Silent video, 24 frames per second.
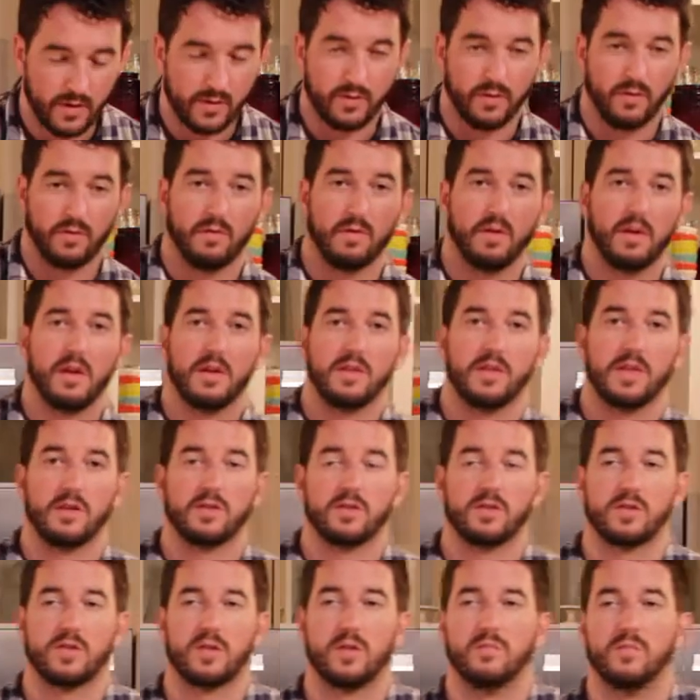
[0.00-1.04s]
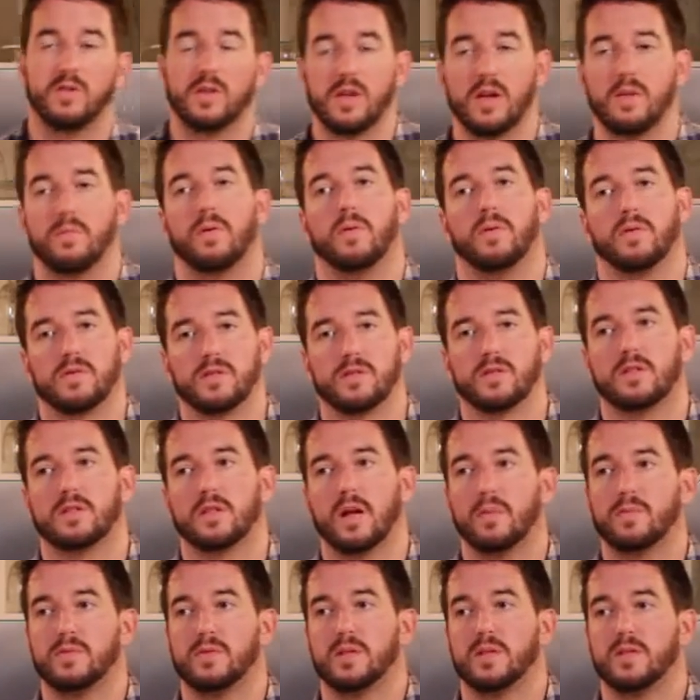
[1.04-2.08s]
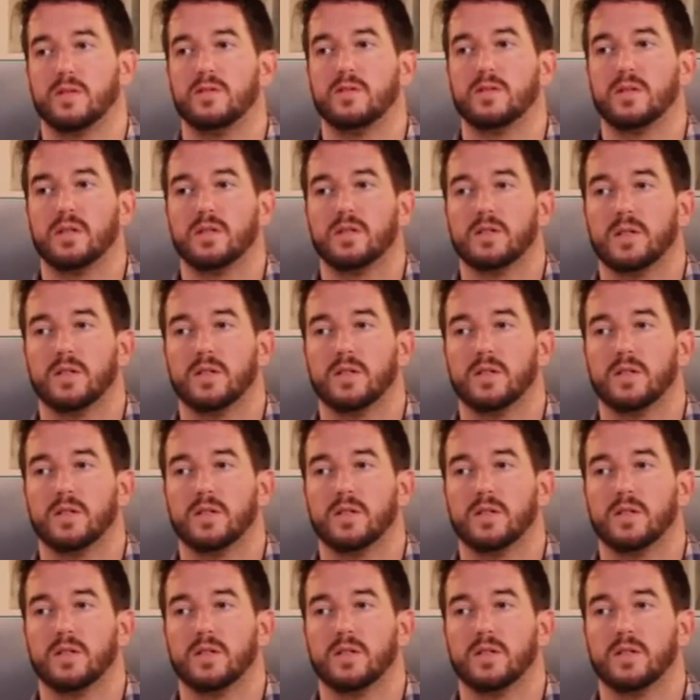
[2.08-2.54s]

So these are some really important steps in using a